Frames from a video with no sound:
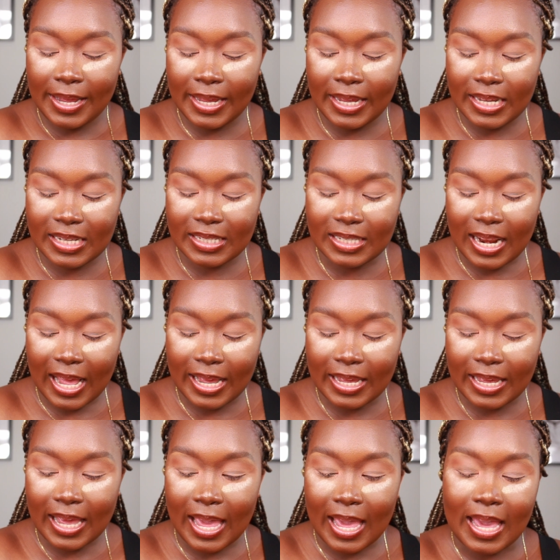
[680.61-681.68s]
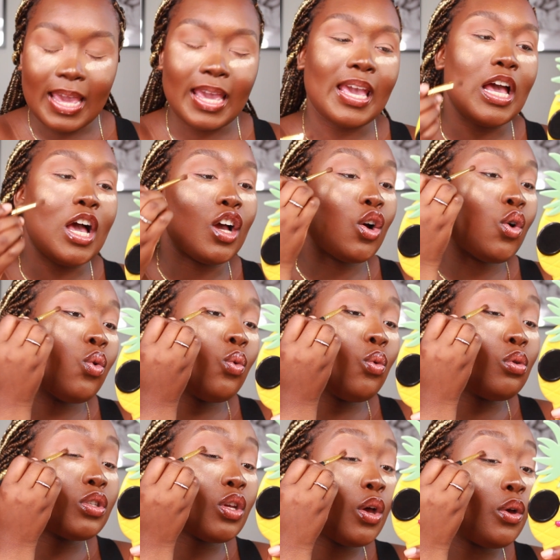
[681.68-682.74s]
It is like a
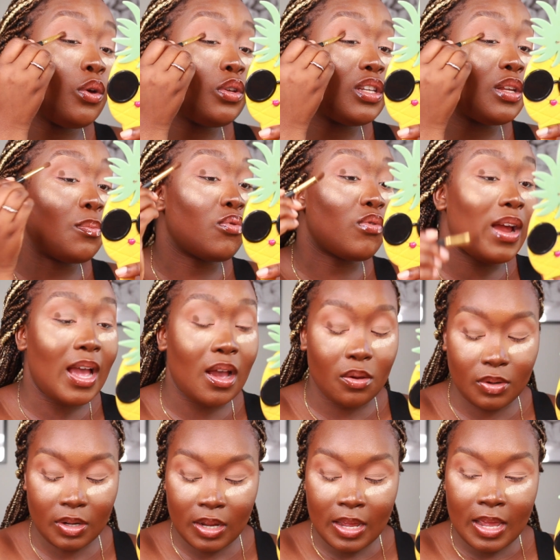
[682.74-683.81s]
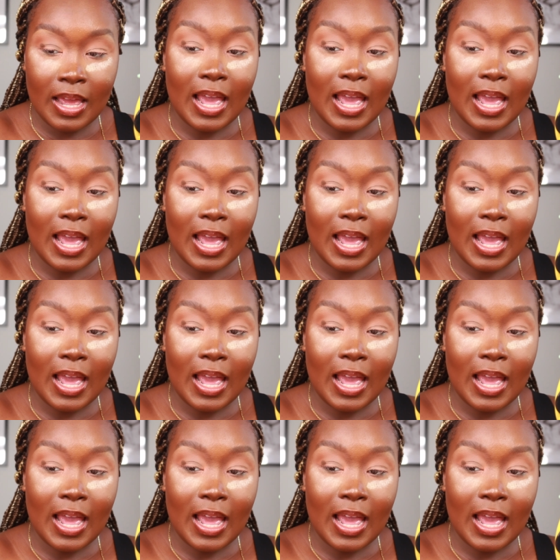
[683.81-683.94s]
cool toned brown,